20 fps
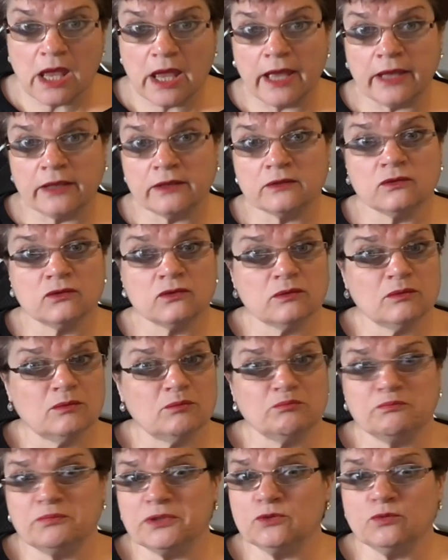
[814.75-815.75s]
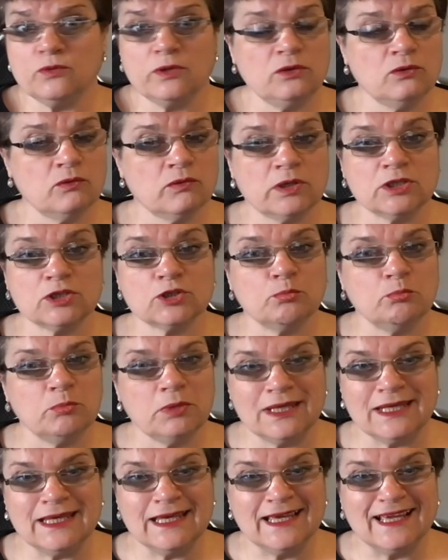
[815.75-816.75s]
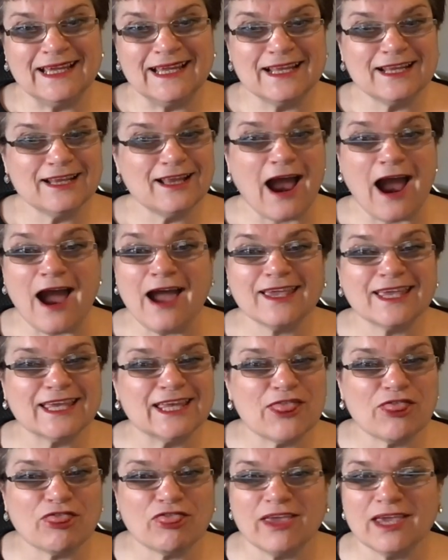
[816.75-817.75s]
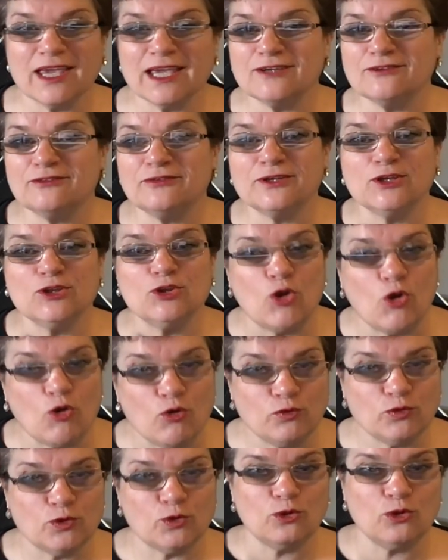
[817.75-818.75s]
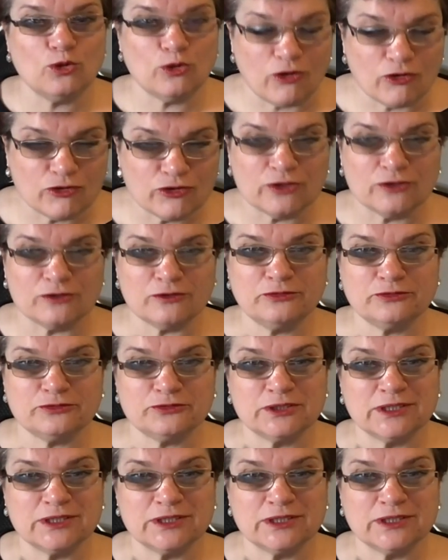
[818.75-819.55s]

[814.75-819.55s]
And between you and me, I can think of an awful lot of